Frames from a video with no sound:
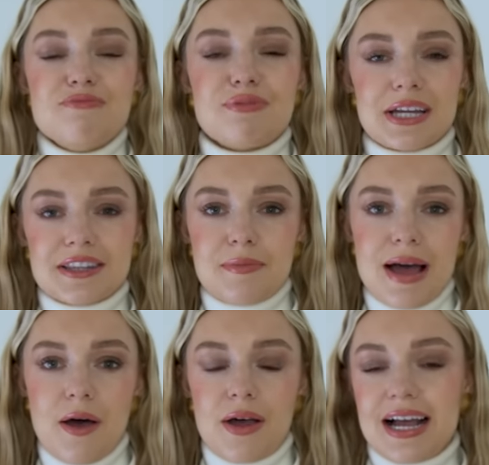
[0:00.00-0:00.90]
bring them
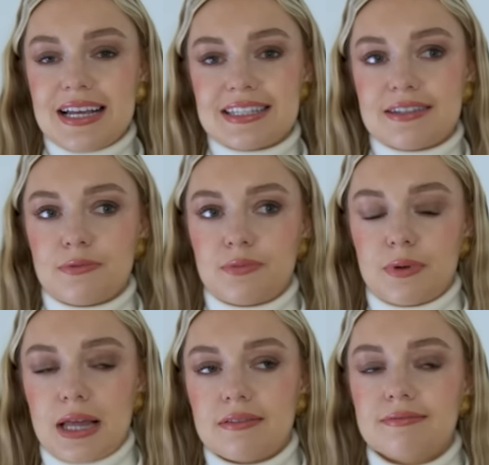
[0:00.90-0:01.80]
out as,
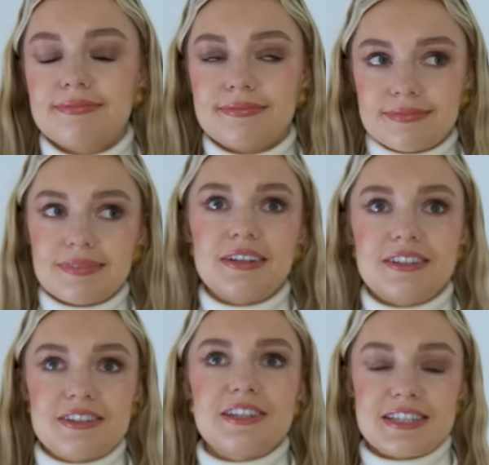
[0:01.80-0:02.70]
well,
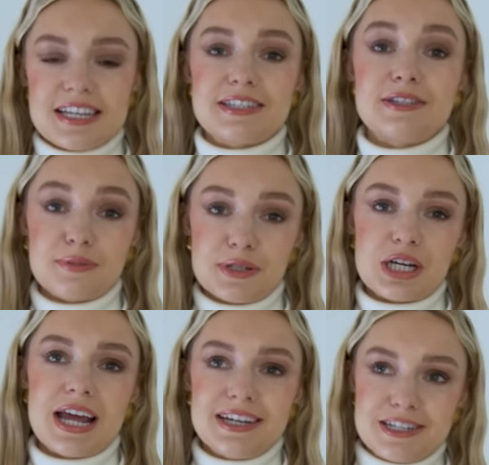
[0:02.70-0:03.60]
the seasons will
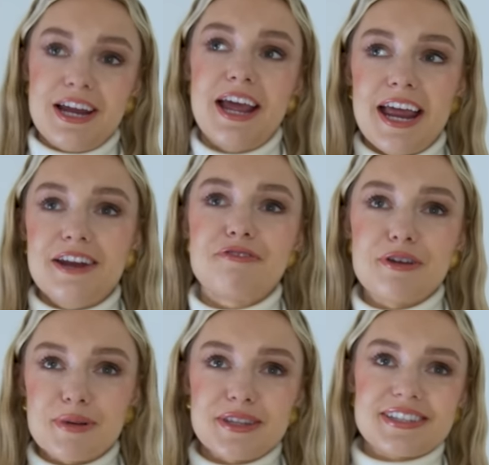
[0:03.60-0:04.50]
change in a
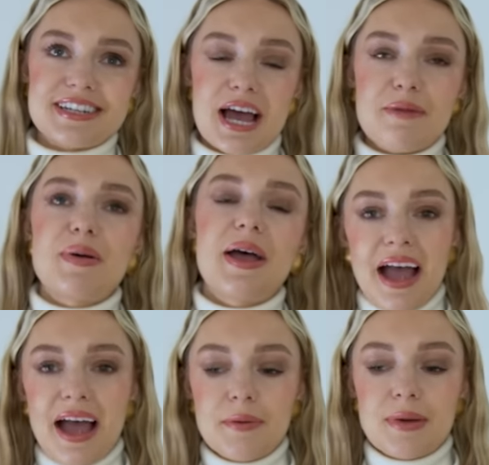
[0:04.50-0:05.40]
few months' time, but
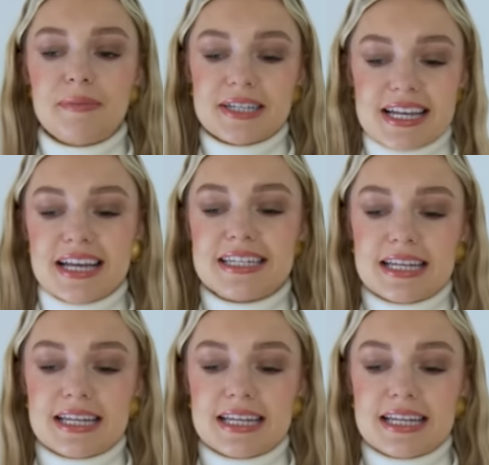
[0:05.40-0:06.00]
I'm excited